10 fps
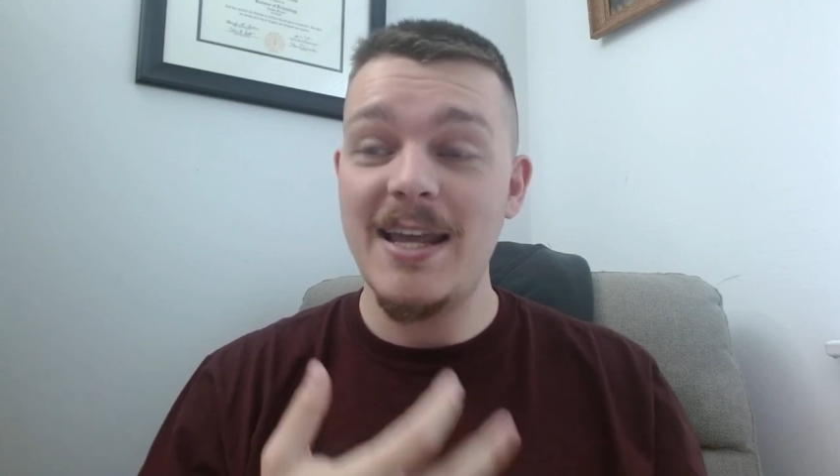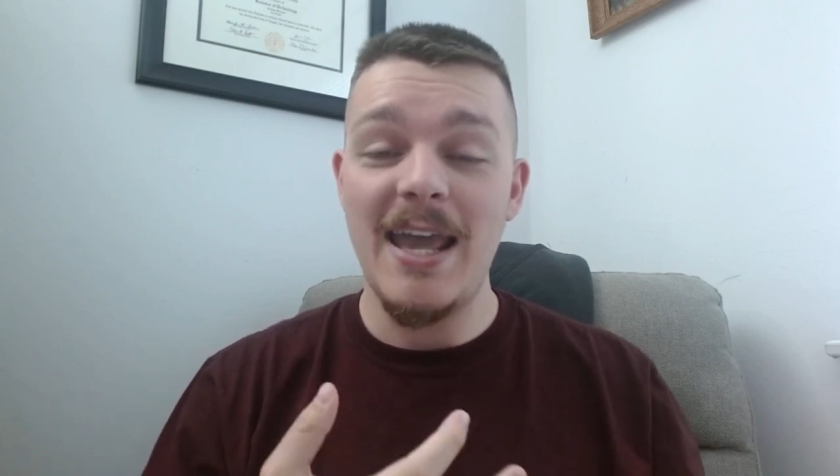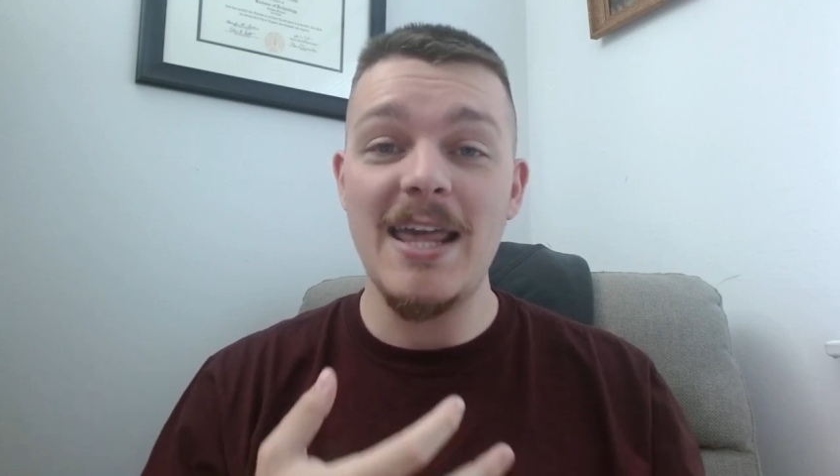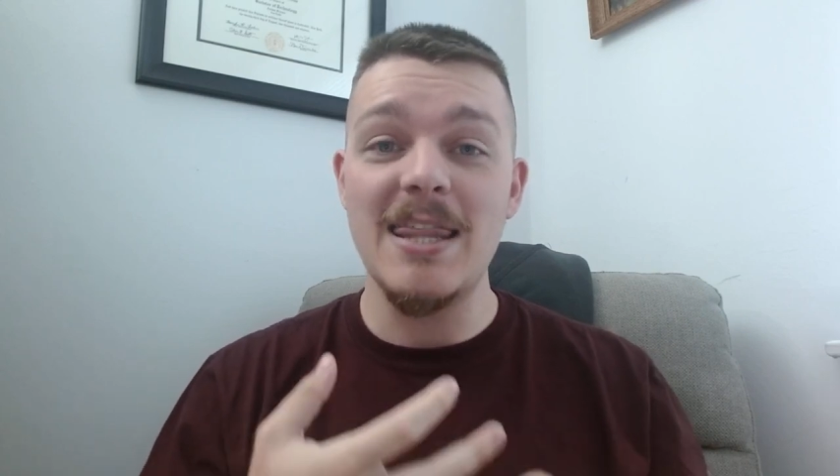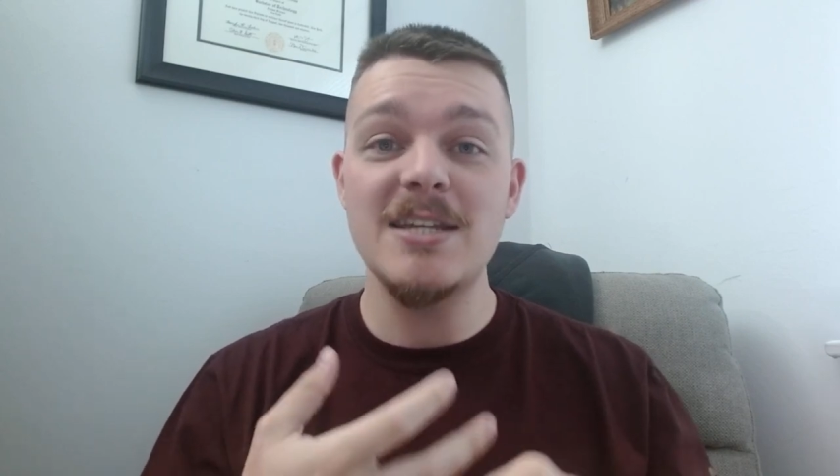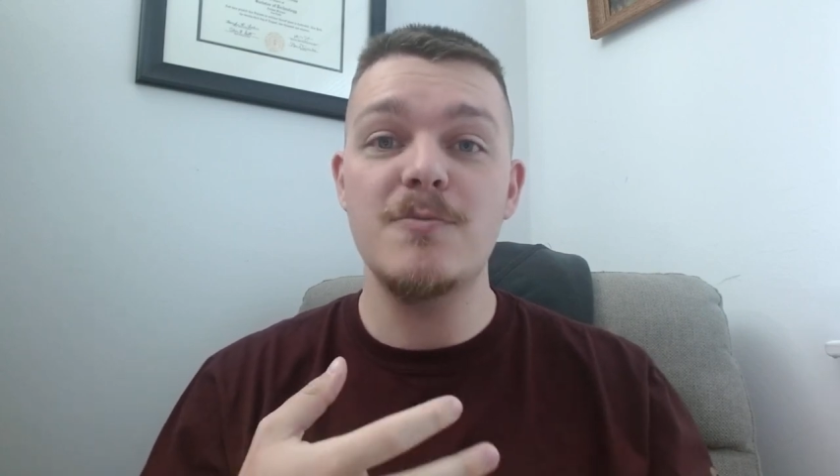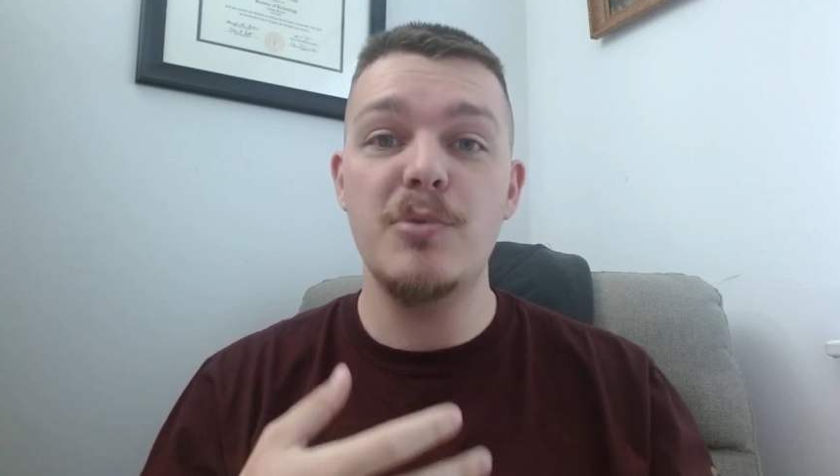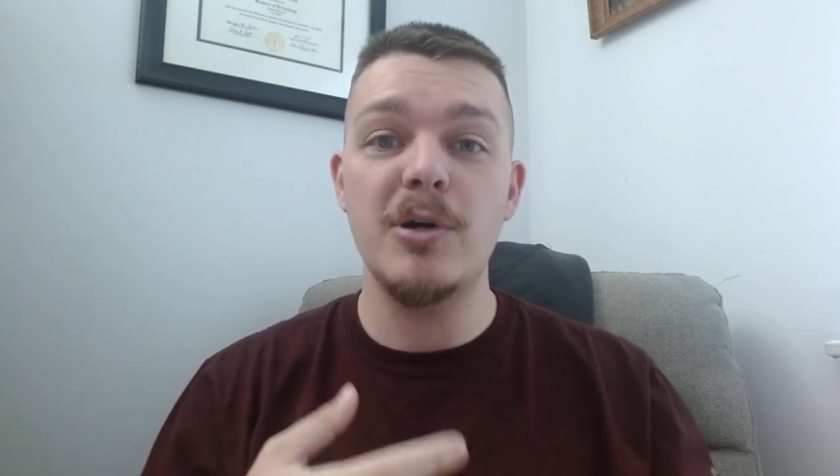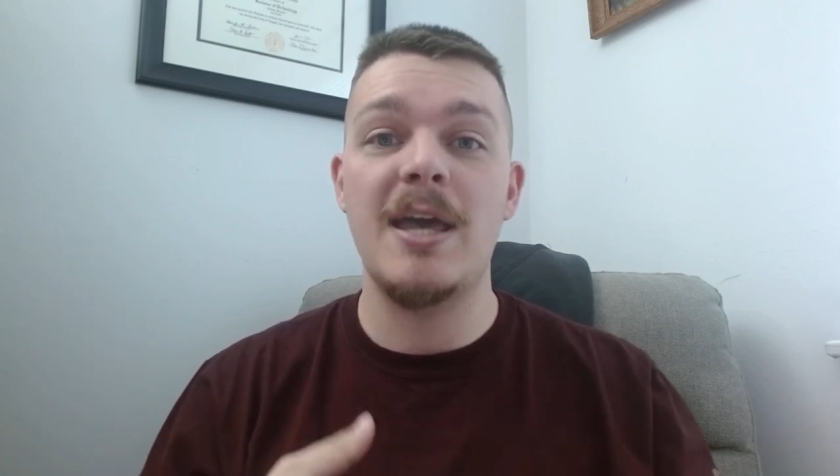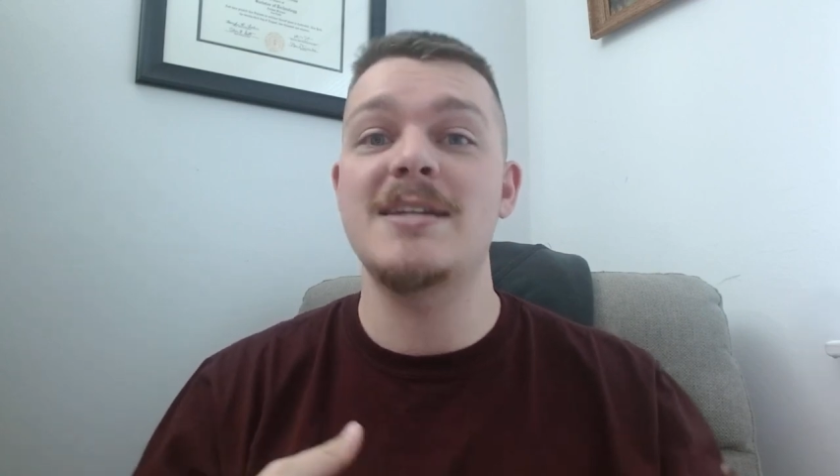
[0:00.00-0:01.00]
hey, this
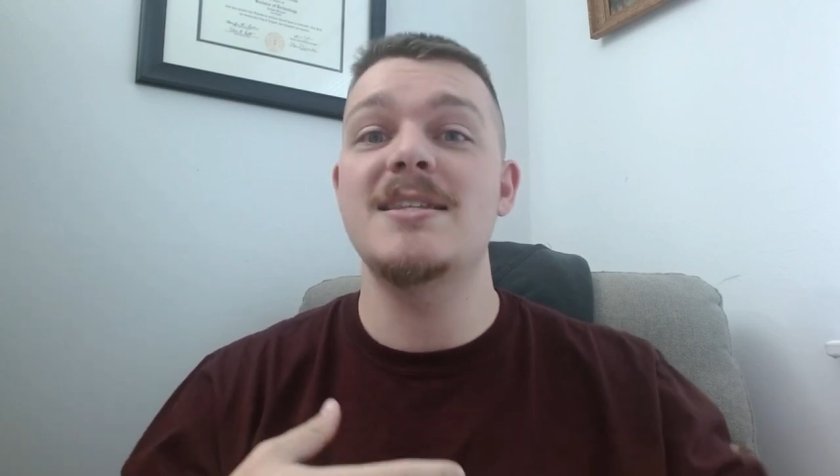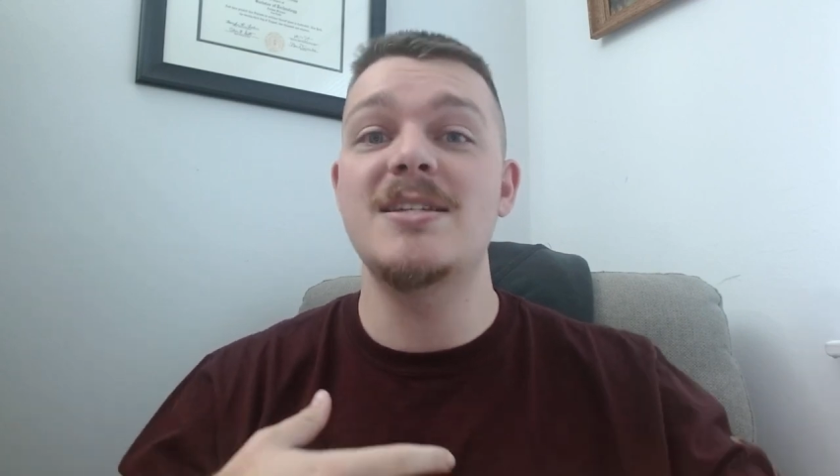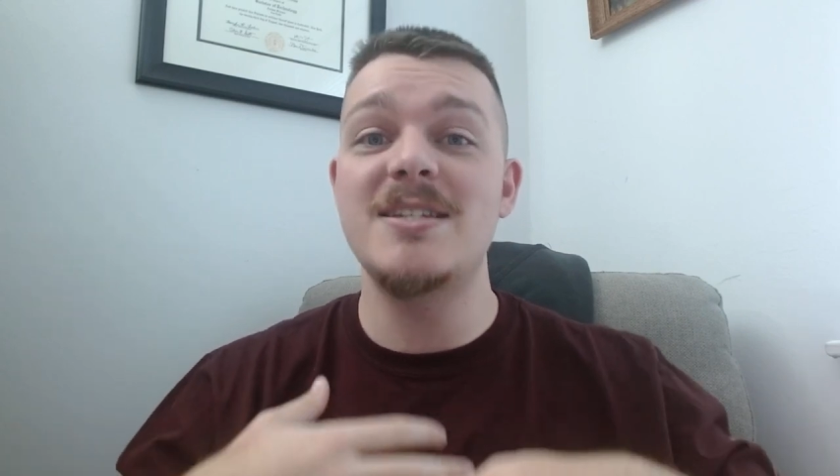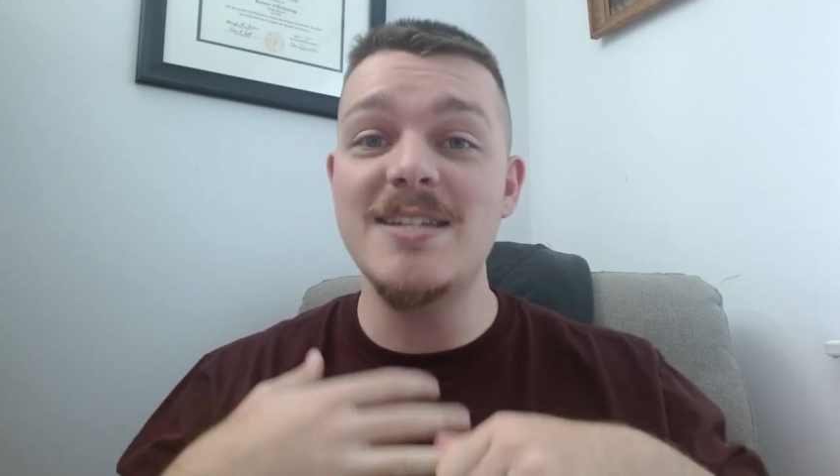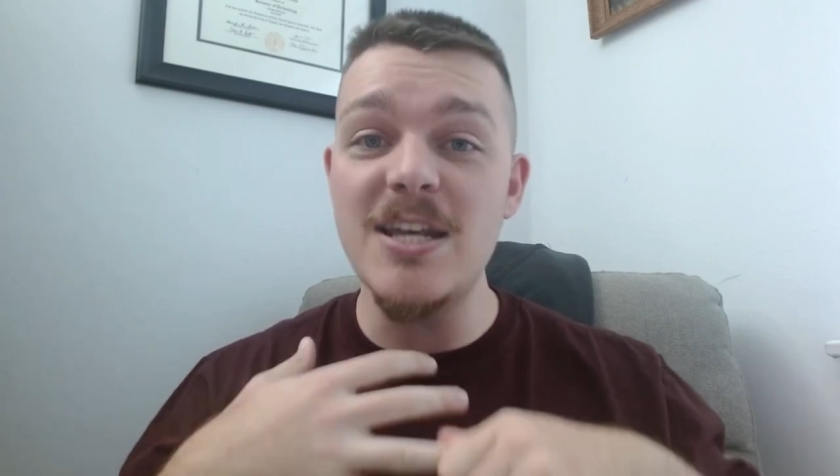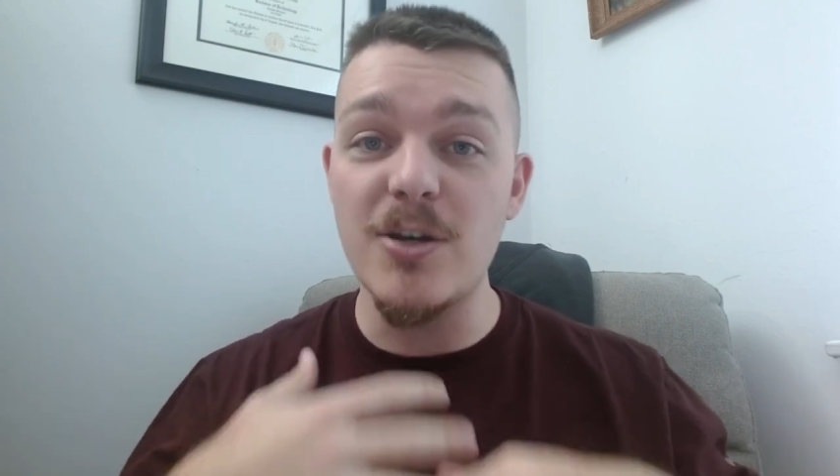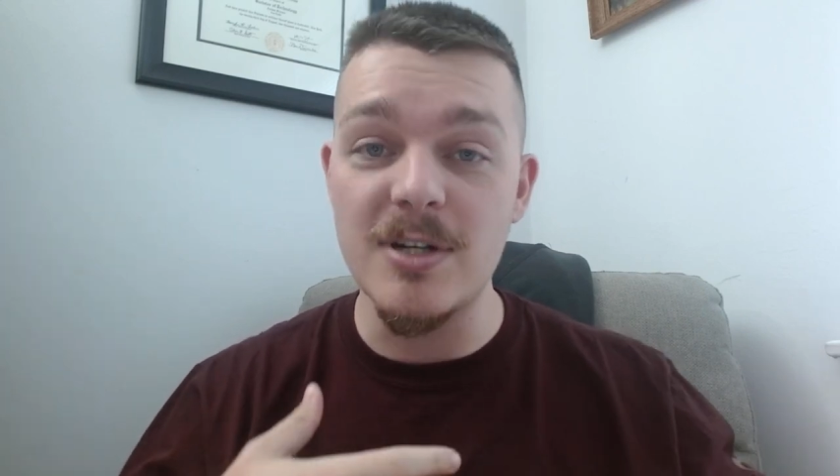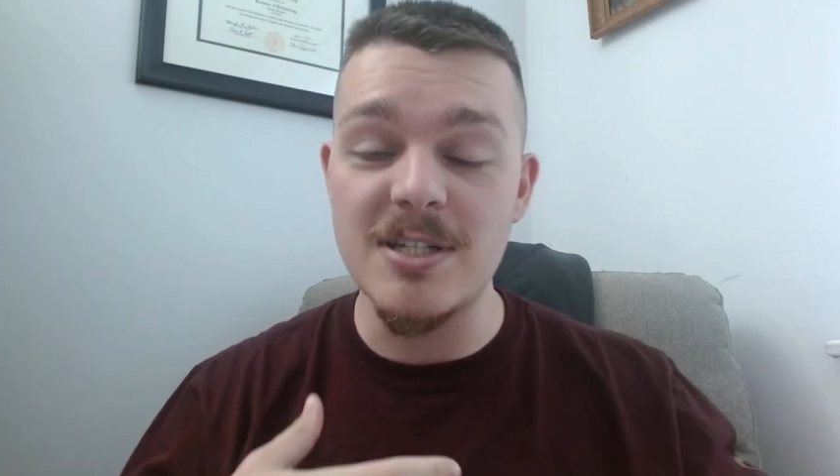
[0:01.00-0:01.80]
book has the secrets